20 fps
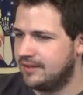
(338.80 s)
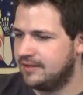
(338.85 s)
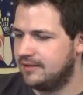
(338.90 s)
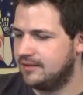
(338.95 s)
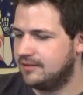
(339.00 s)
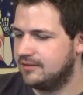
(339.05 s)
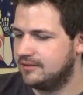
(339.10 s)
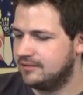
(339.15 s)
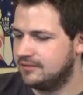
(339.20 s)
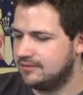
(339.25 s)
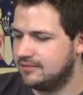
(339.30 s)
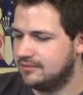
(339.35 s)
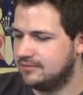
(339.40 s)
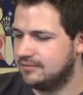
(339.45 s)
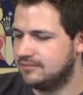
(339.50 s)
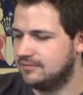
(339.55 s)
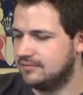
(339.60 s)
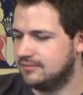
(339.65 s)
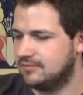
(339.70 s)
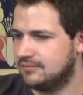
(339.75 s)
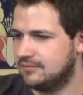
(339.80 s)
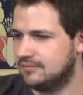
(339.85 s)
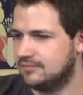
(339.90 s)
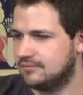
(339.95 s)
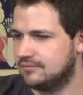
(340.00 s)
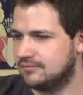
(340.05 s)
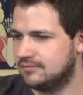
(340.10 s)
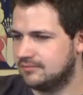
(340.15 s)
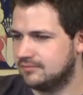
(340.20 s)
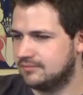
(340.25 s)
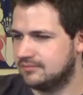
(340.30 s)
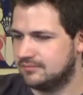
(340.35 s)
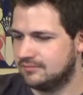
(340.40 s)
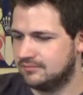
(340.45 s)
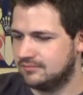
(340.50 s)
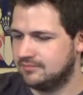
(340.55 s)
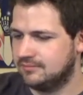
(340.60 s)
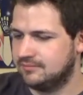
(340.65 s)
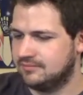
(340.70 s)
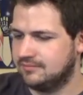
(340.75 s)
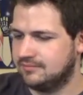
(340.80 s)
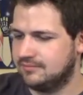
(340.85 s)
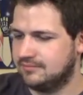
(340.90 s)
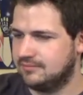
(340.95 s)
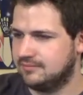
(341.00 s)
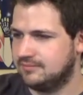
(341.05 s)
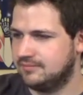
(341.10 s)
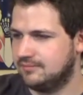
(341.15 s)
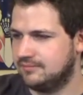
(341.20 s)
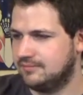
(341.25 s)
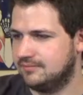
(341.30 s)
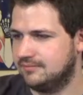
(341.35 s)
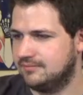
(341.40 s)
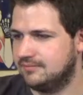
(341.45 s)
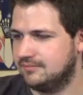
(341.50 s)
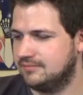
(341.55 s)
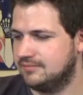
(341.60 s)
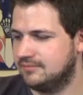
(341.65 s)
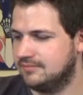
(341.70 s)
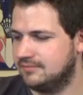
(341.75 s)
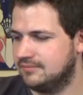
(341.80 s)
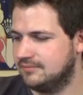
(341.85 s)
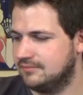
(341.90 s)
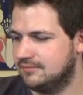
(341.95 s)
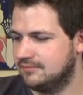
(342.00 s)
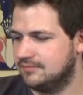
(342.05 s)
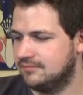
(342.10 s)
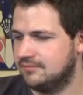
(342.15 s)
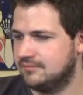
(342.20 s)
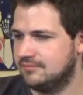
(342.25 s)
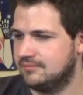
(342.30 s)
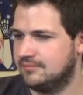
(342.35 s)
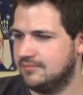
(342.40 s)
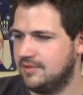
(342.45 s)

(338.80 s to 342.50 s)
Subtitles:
(not speaking)